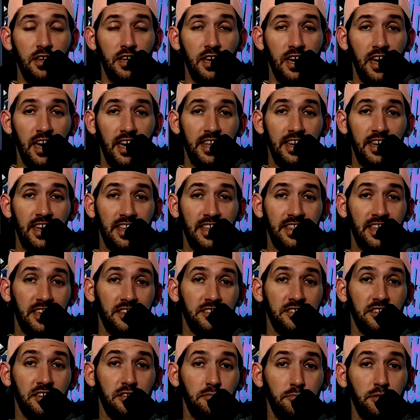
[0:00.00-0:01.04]
and I think
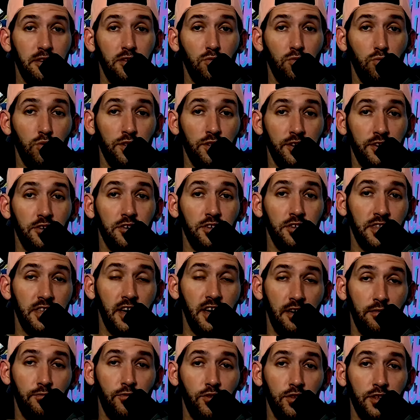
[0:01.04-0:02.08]
it's going to be a really good
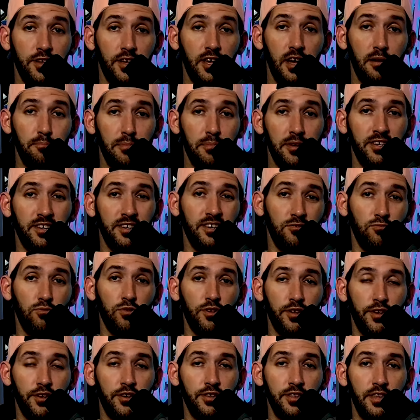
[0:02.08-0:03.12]
thing for the company and a
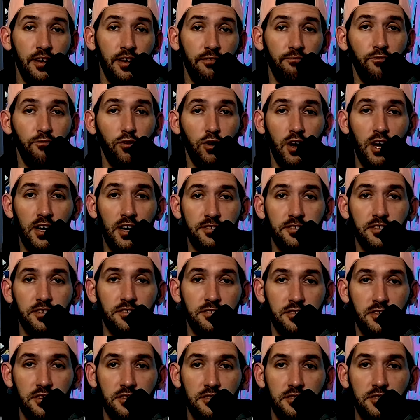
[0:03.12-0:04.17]
really good thing for us
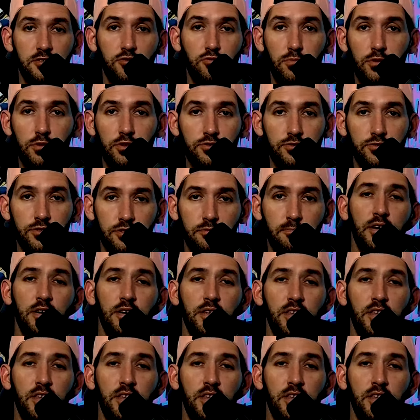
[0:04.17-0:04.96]
as consumers.